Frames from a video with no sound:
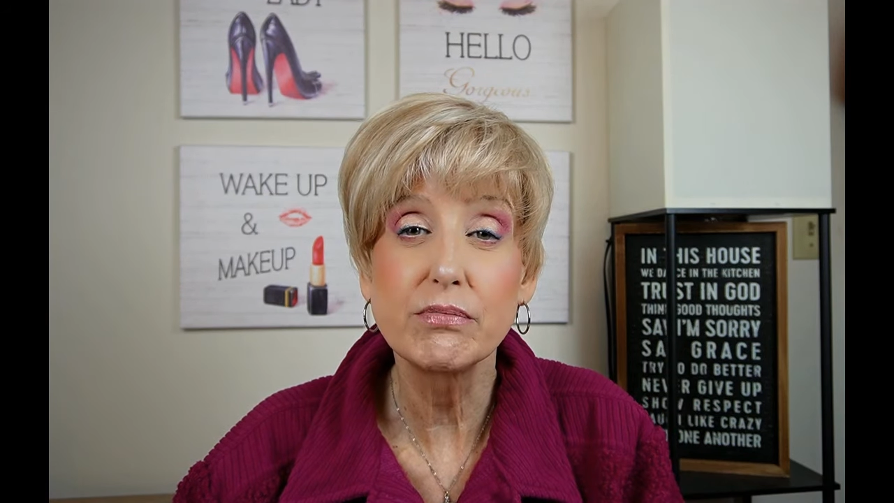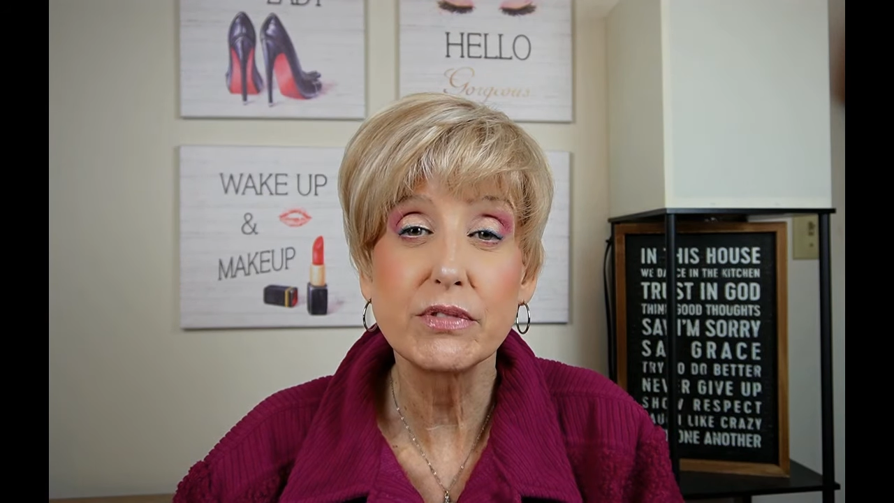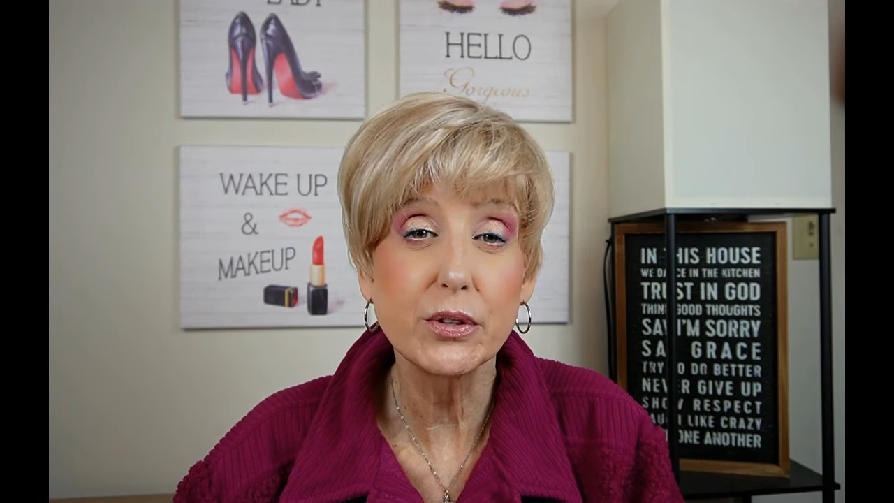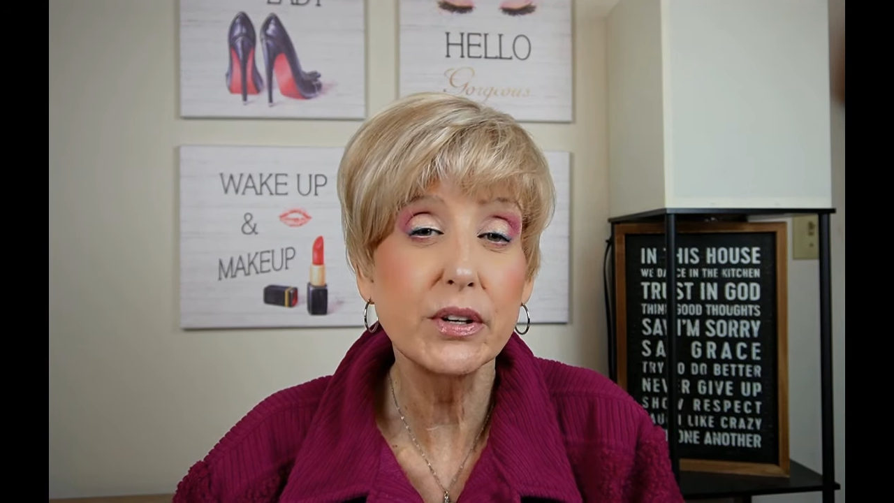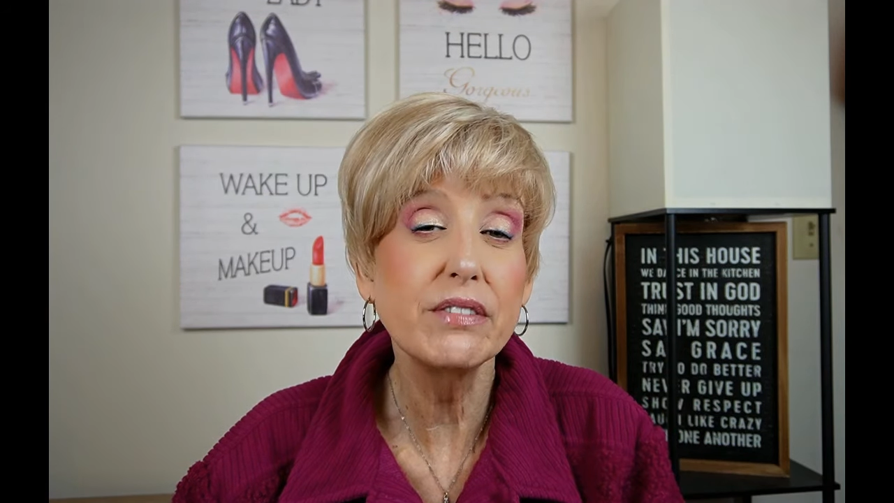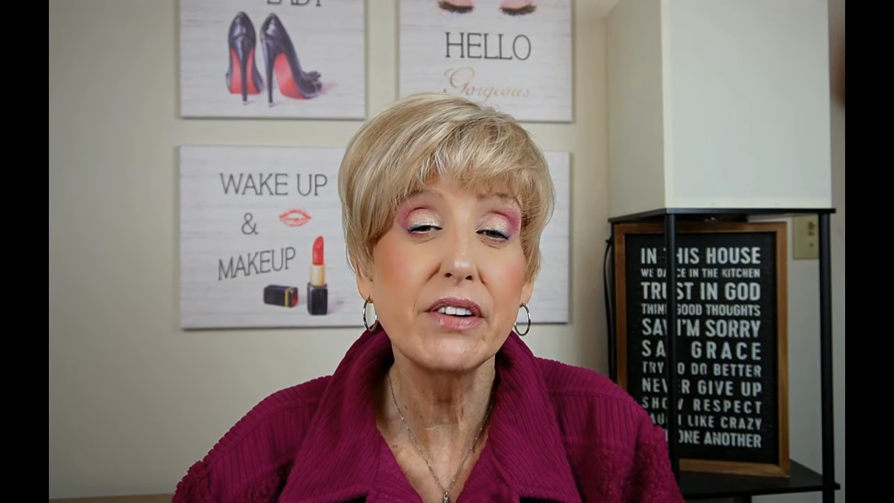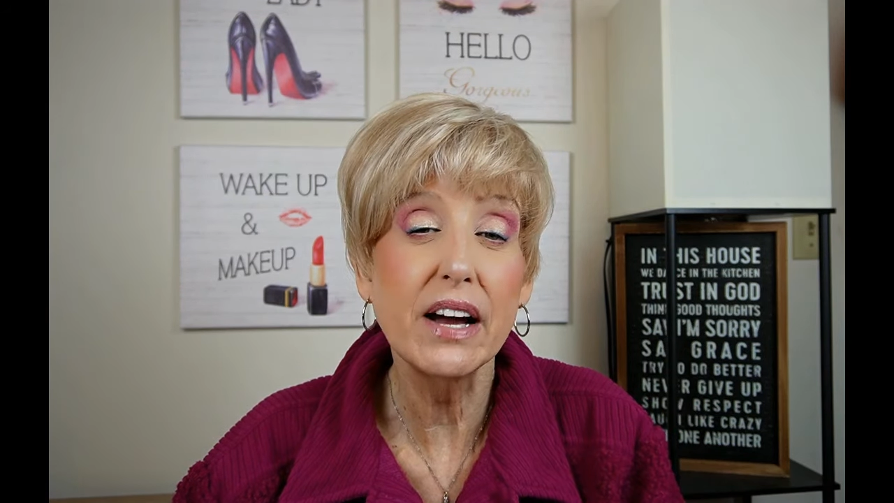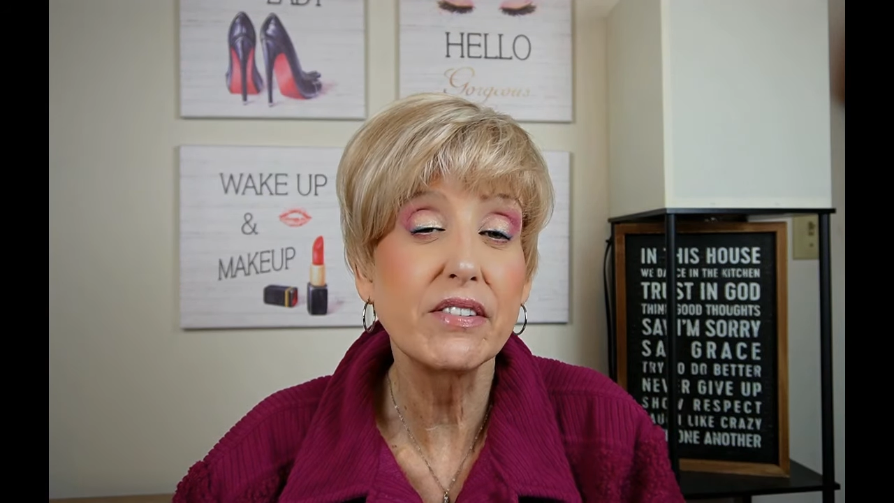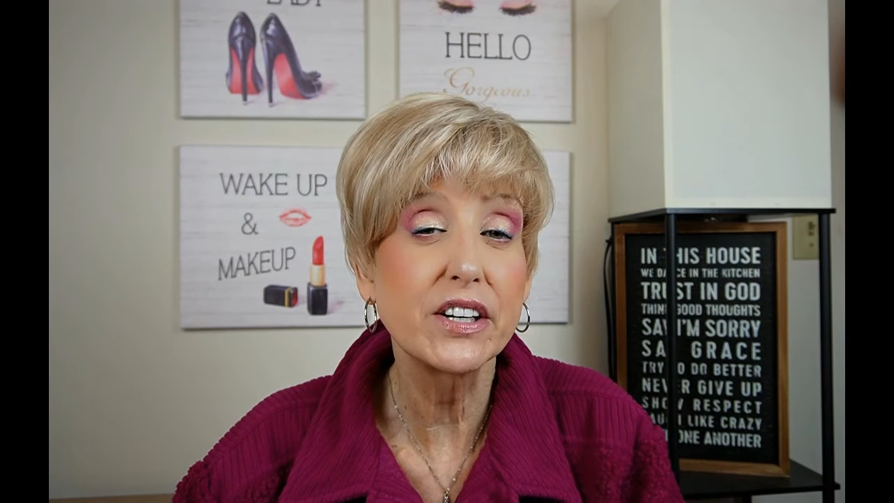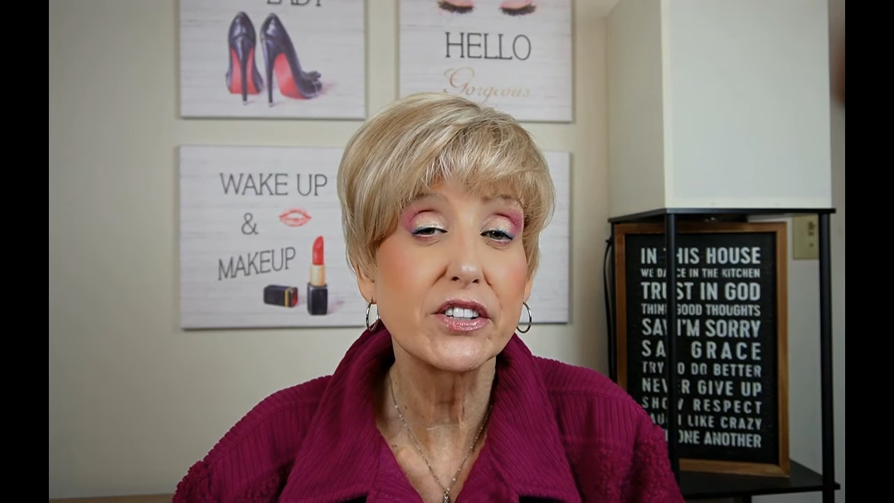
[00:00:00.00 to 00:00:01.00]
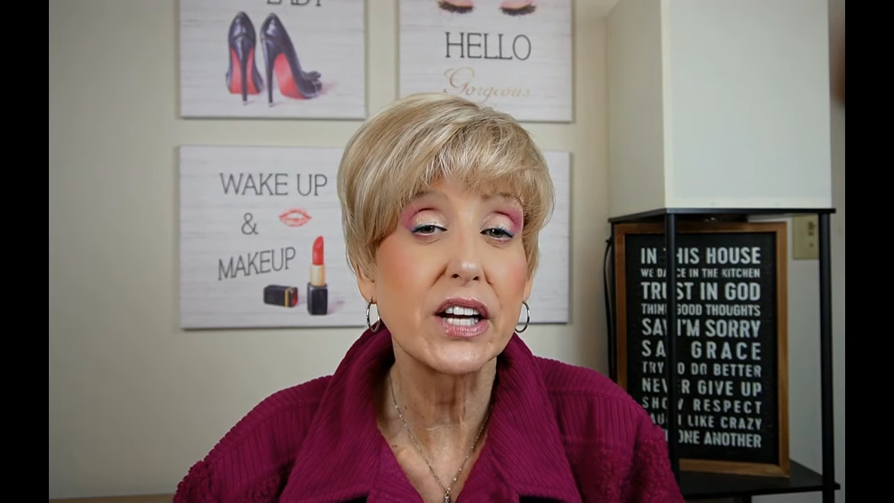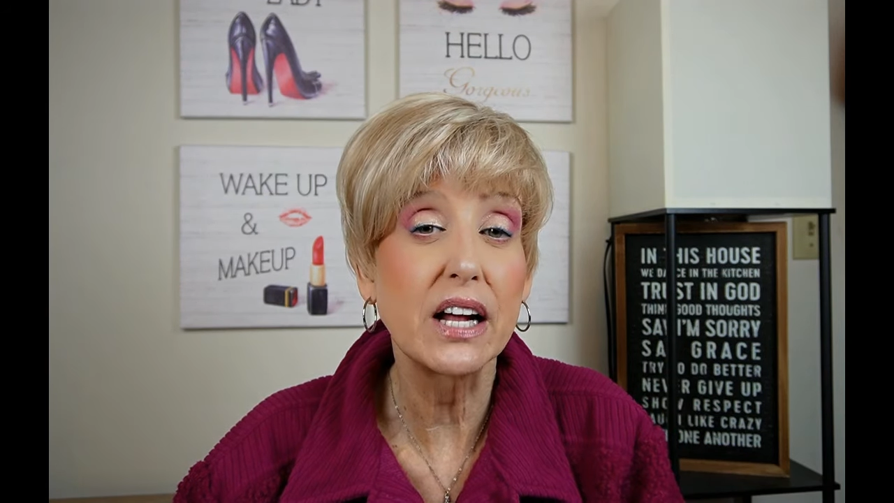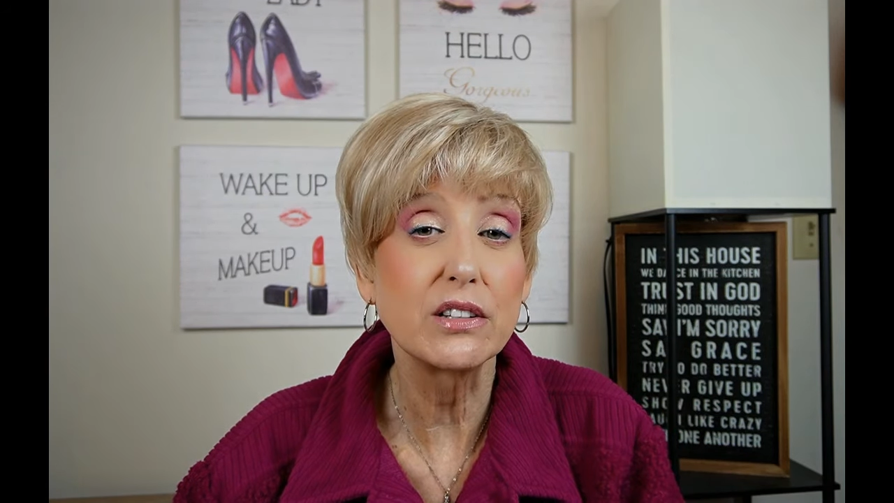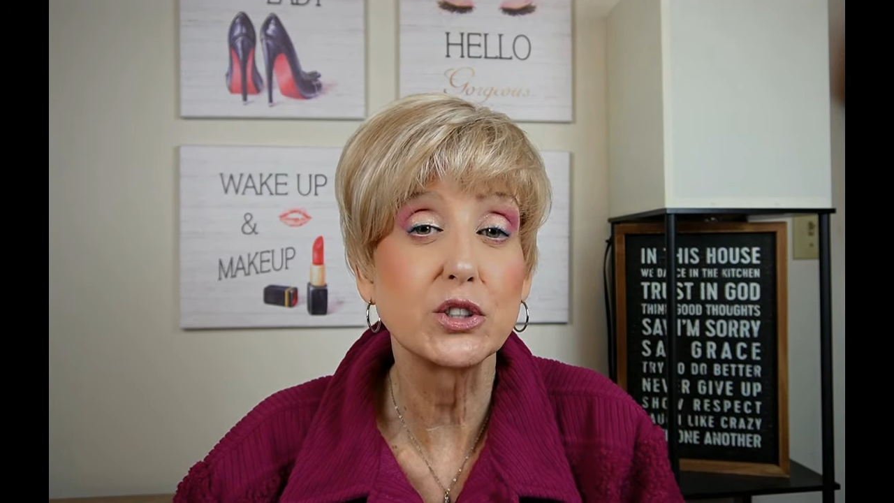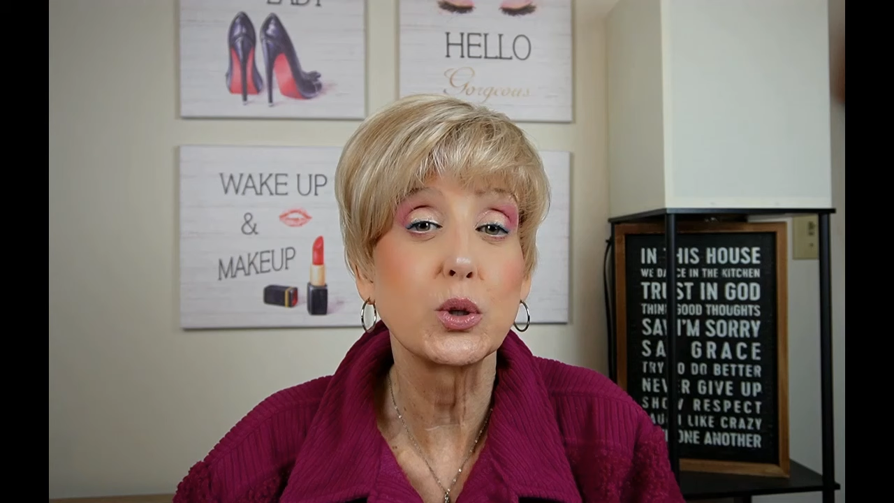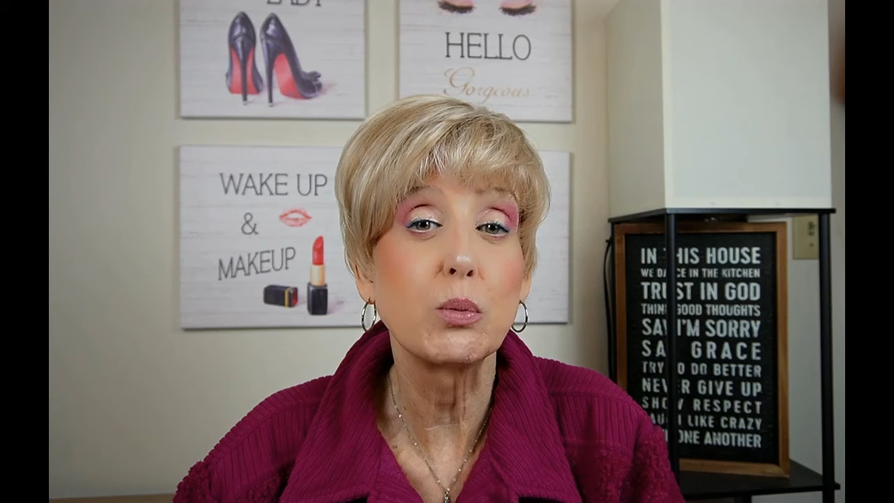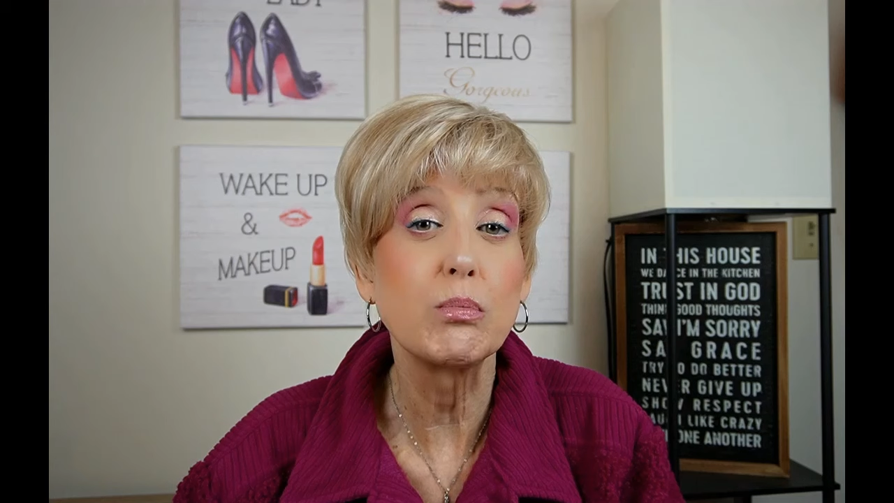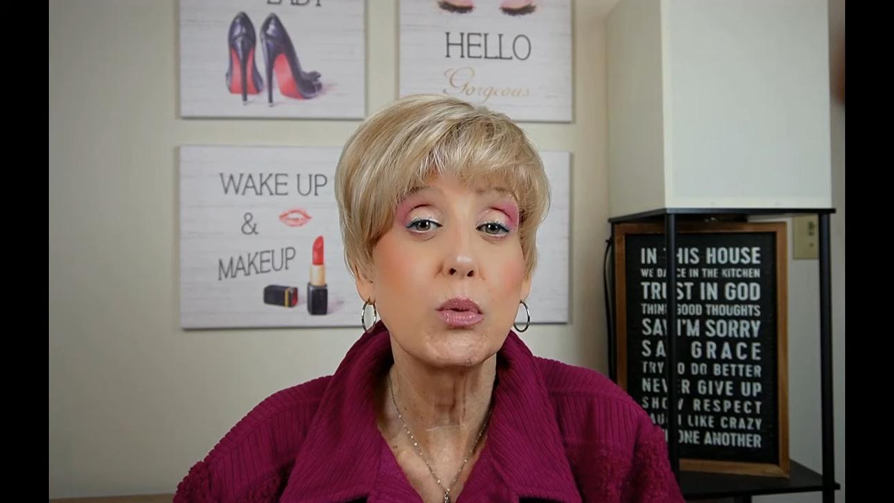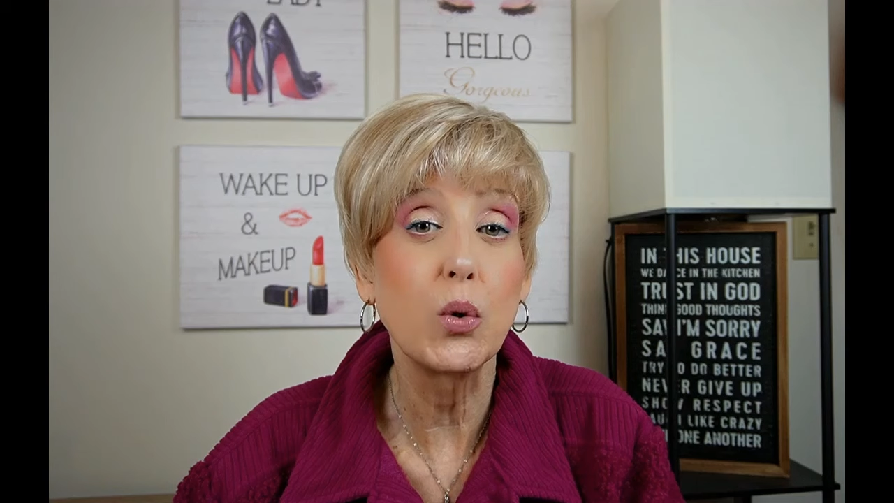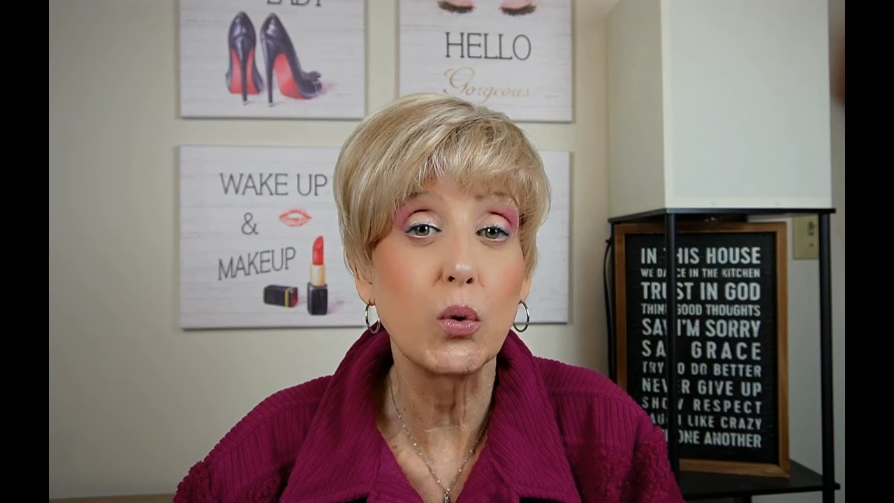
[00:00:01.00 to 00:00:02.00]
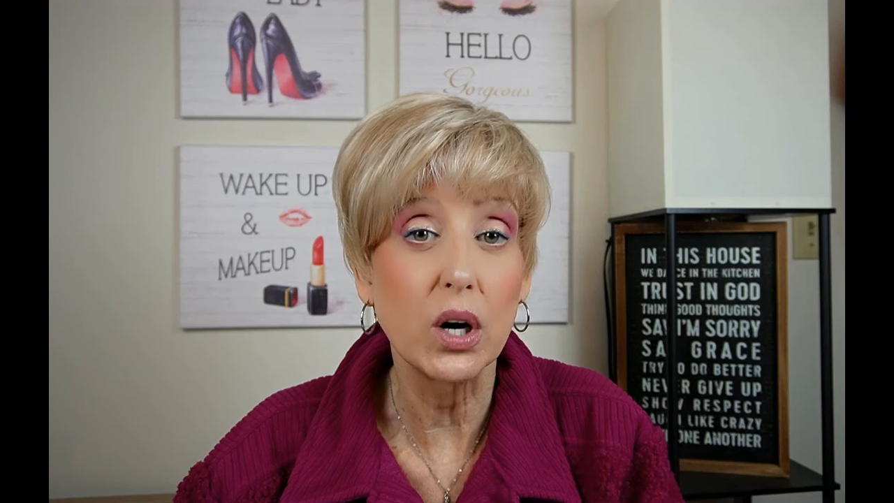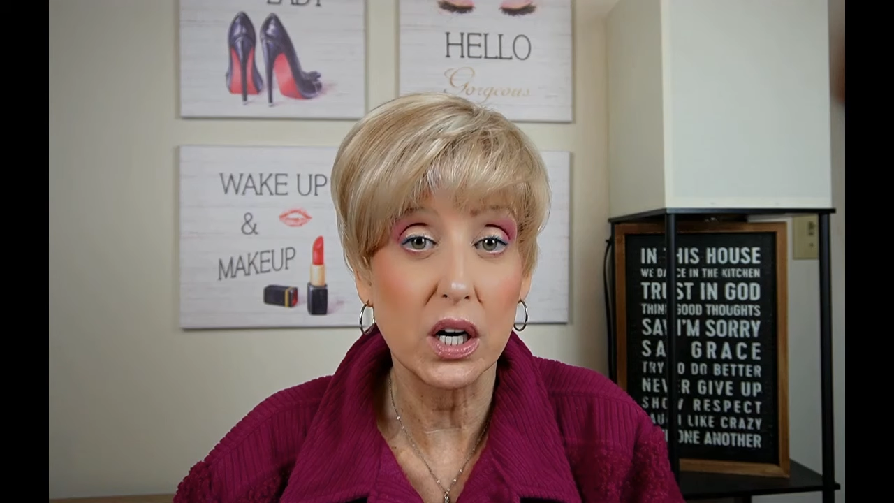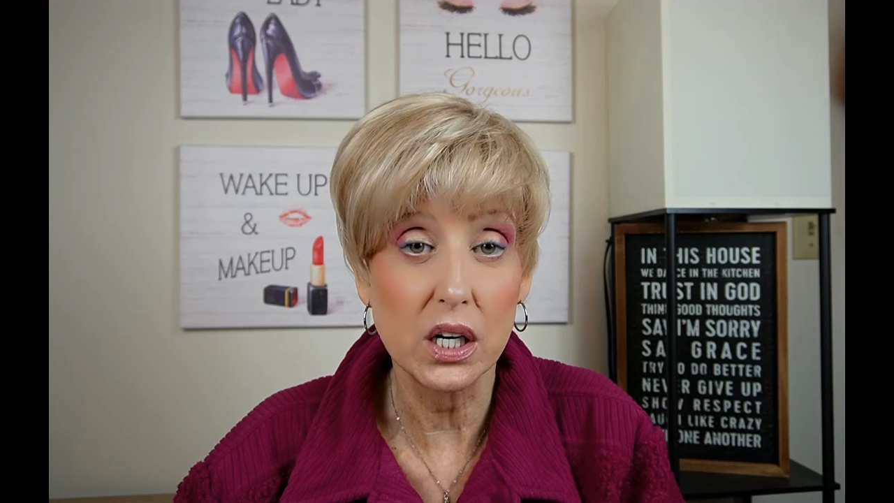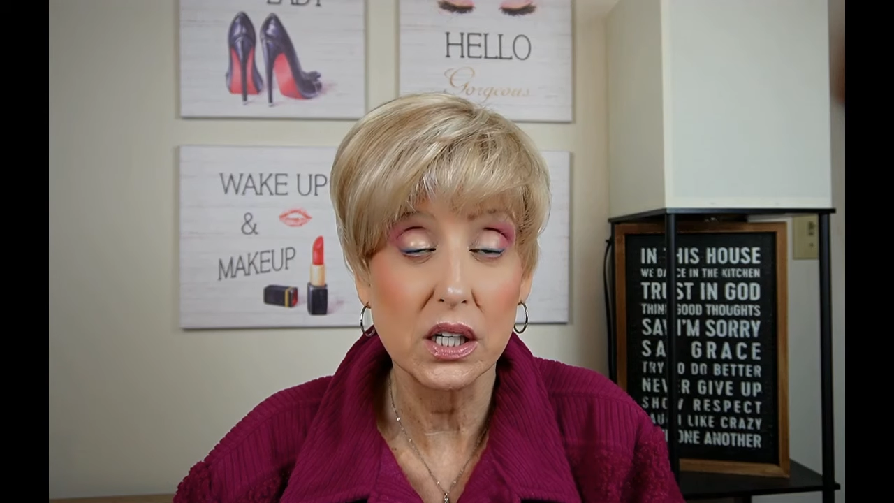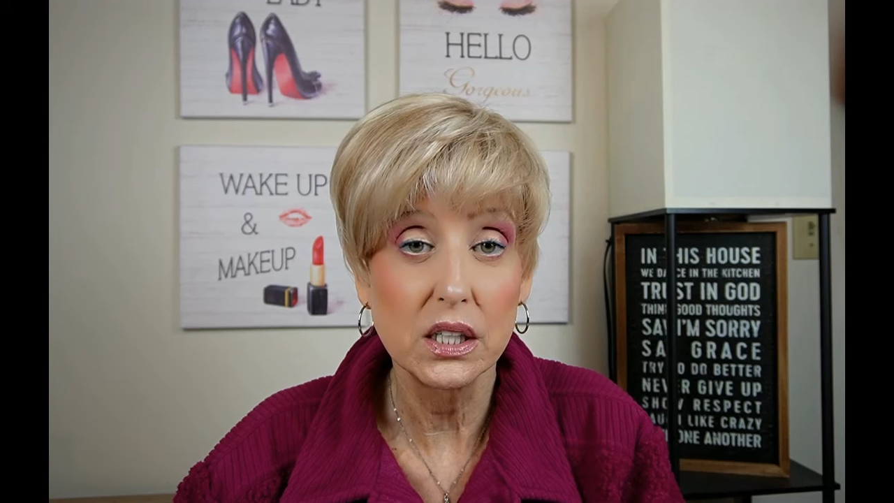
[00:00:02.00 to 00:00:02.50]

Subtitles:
$3,500 or more,